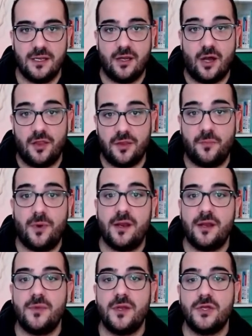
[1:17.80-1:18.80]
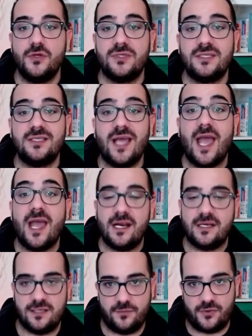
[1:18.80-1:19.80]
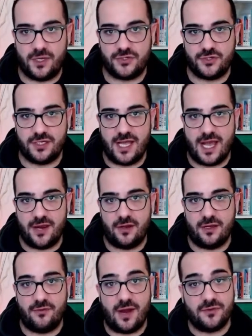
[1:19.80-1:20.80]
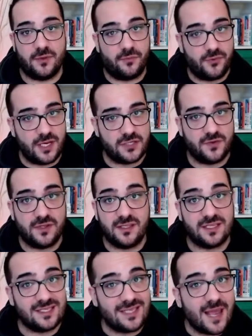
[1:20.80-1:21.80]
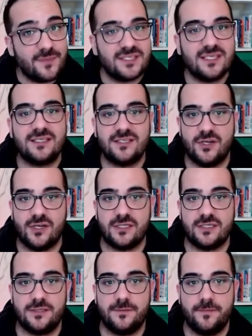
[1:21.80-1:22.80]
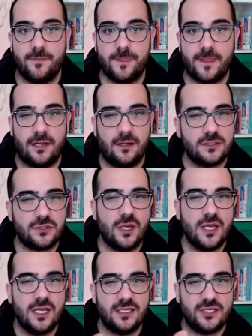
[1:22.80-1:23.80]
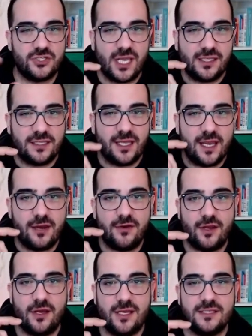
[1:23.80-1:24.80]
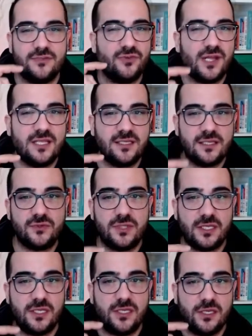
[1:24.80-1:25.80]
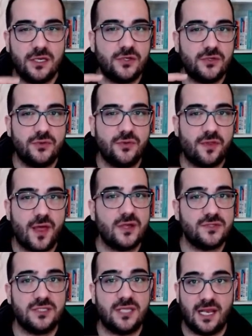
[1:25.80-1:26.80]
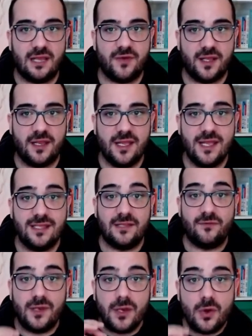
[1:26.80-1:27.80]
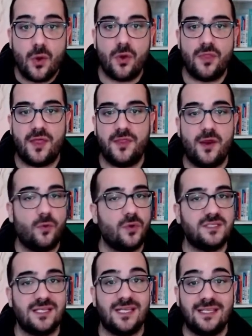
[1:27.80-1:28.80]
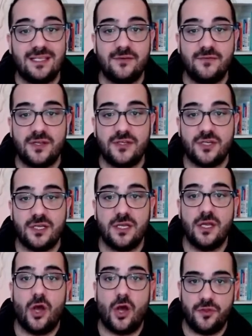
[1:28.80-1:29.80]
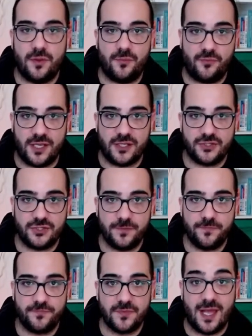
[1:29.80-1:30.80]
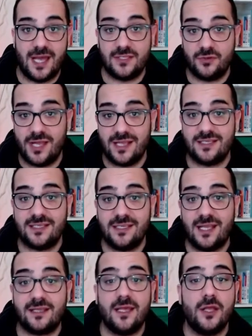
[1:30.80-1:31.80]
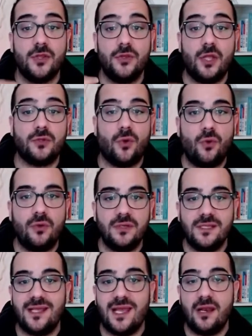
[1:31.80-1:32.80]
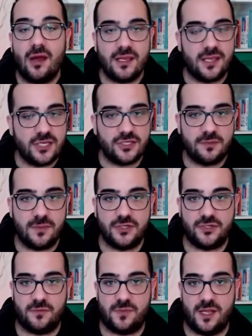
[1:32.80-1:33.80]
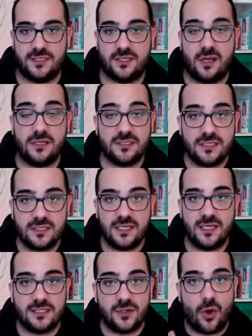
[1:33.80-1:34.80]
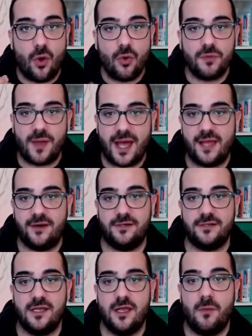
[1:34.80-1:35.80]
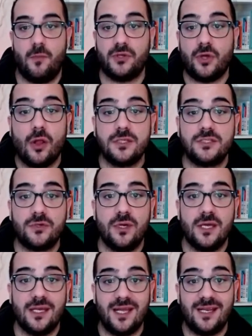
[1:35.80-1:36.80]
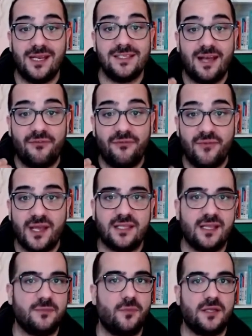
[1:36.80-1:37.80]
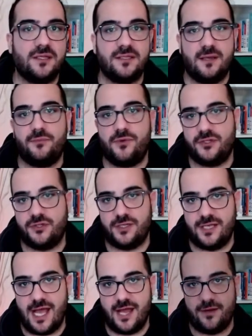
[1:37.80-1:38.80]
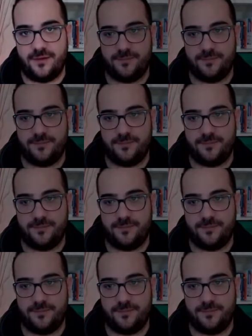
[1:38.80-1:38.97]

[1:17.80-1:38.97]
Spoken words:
On the bottom, you see the air temperature data around the bridge within the same 6 years. And also, the shaded area is related to the year 2011 that we know that there was an intervention on the bridge. As you can see that not only the elongation measurements consist in its own pattern, but also it is affected by the temperature data.